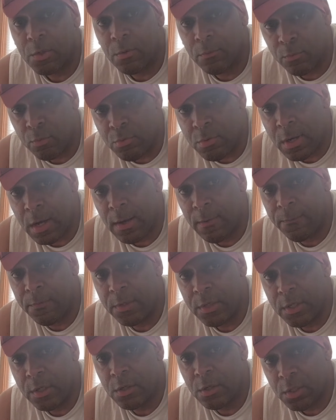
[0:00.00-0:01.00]
So you're
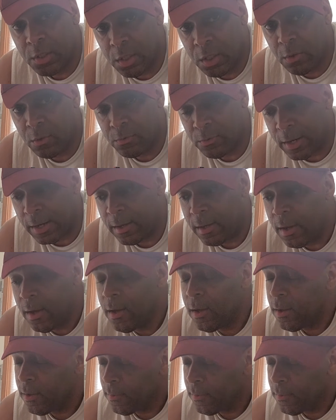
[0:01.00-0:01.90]
confident in your skills, right?